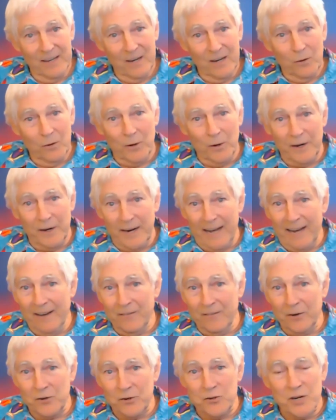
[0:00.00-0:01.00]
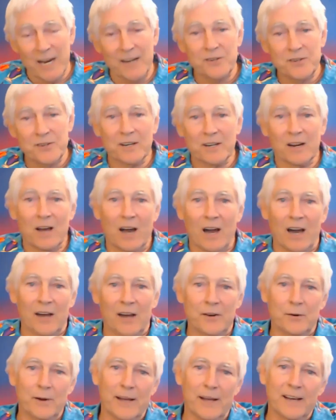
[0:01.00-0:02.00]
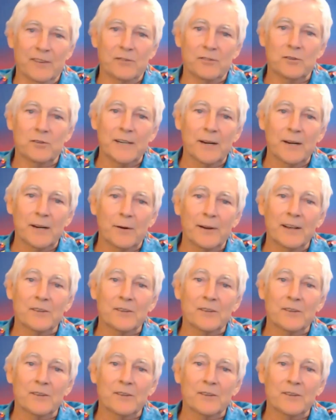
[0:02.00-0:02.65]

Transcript: where an ever-changing cadre of serious